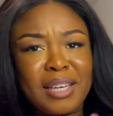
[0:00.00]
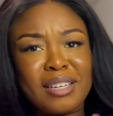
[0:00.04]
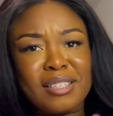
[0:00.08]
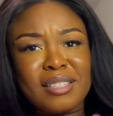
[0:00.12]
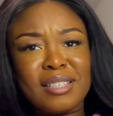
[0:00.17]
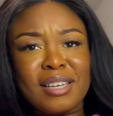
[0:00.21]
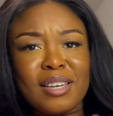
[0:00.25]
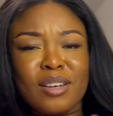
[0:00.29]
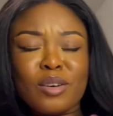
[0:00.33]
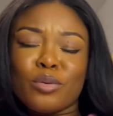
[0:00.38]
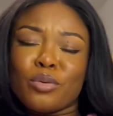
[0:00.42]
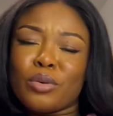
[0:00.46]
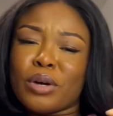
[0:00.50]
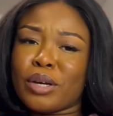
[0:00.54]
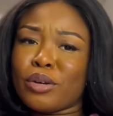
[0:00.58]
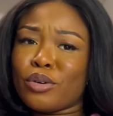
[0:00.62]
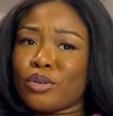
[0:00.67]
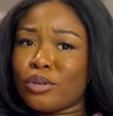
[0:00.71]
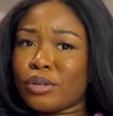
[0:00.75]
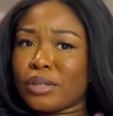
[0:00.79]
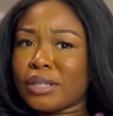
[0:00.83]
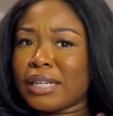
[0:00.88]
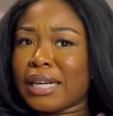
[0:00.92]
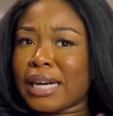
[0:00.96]
I said, oh, I
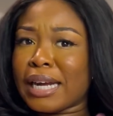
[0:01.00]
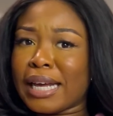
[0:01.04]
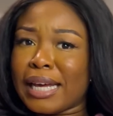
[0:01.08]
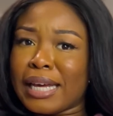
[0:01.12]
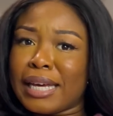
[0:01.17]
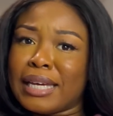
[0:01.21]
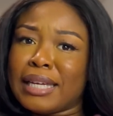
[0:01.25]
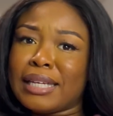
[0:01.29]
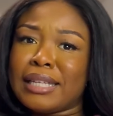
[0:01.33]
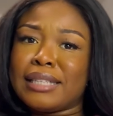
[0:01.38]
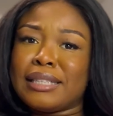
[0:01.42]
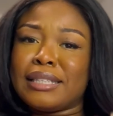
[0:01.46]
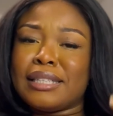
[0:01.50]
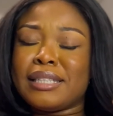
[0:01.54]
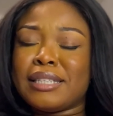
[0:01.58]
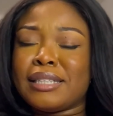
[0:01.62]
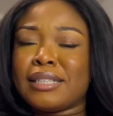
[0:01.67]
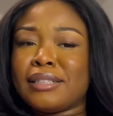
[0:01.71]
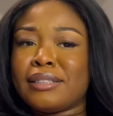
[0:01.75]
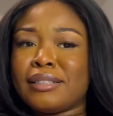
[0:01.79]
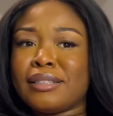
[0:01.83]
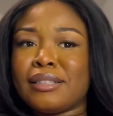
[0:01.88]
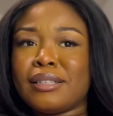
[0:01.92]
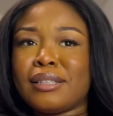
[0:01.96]
got 9
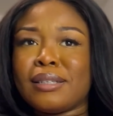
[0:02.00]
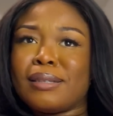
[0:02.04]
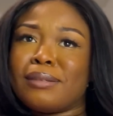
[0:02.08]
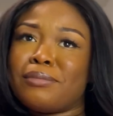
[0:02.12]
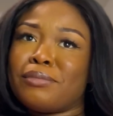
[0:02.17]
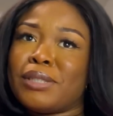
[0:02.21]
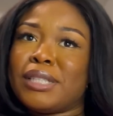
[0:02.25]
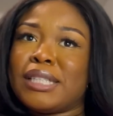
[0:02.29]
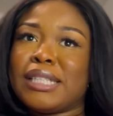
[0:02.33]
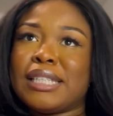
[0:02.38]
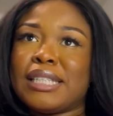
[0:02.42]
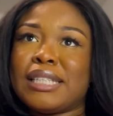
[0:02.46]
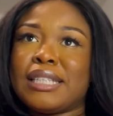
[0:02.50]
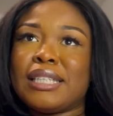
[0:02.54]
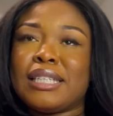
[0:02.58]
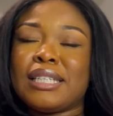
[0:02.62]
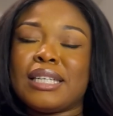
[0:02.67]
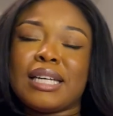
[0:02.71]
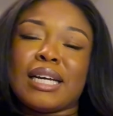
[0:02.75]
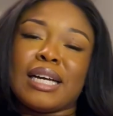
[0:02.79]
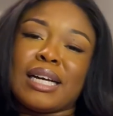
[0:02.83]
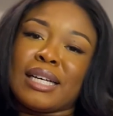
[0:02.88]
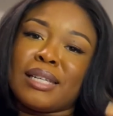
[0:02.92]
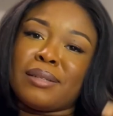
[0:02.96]
in reading
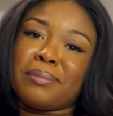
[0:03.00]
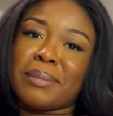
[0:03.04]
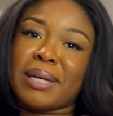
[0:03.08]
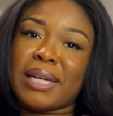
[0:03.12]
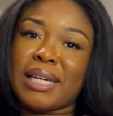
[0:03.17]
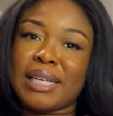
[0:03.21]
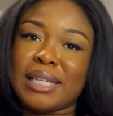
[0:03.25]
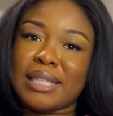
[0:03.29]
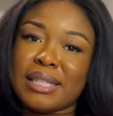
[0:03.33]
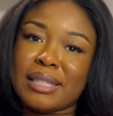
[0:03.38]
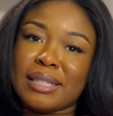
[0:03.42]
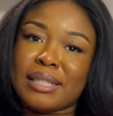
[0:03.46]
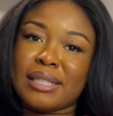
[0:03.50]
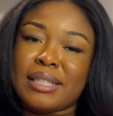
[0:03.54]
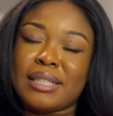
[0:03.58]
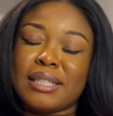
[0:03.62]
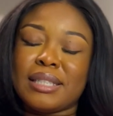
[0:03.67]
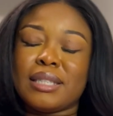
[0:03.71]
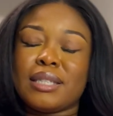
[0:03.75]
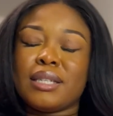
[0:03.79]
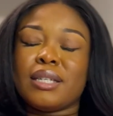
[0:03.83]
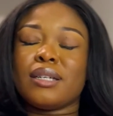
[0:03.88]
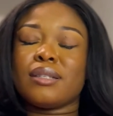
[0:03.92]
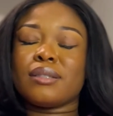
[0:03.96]
and my
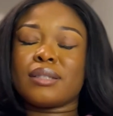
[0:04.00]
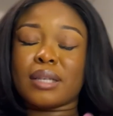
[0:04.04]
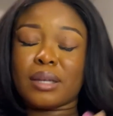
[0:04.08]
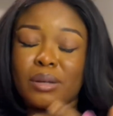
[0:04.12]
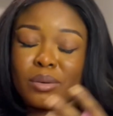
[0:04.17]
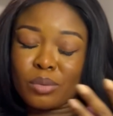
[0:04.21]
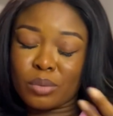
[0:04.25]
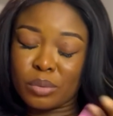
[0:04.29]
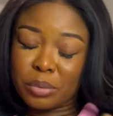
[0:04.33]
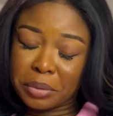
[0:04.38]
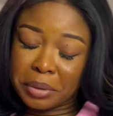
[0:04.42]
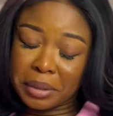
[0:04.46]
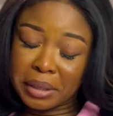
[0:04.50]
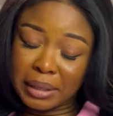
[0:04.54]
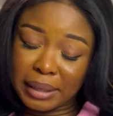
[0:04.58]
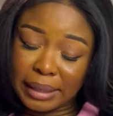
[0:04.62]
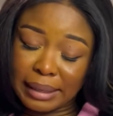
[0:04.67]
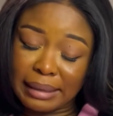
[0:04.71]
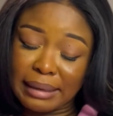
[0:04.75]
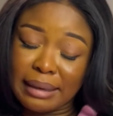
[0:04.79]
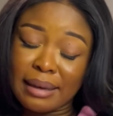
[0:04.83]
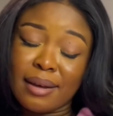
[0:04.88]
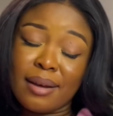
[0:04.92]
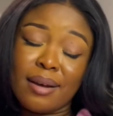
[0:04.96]
listening. I was like, okay,
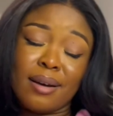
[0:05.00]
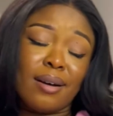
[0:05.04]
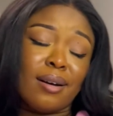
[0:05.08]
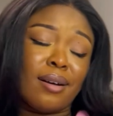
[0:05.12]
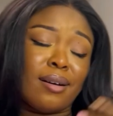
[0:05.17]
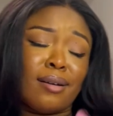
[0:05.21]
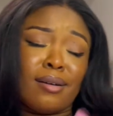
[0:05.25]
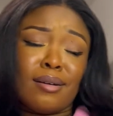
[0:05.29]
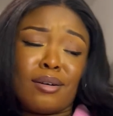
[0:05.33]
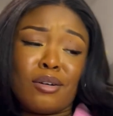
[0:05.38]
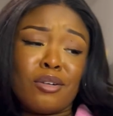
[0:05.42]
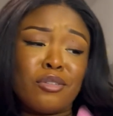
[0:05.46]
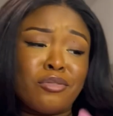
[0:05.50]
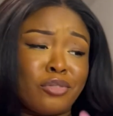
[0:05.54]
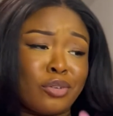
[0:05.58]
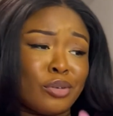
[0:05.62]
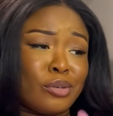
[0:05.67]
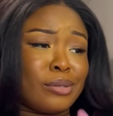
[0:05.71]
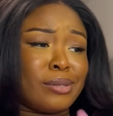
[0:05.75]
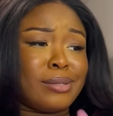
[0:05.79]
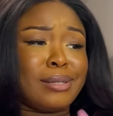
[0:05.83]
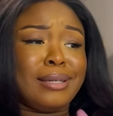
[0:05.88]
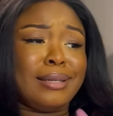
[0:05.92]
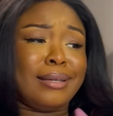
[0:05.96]

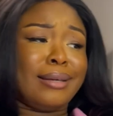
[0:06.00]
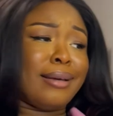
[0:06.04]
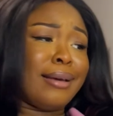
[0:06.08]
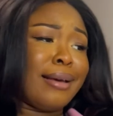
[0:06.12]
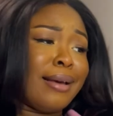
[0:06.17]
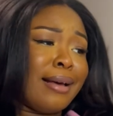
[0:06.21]
obviously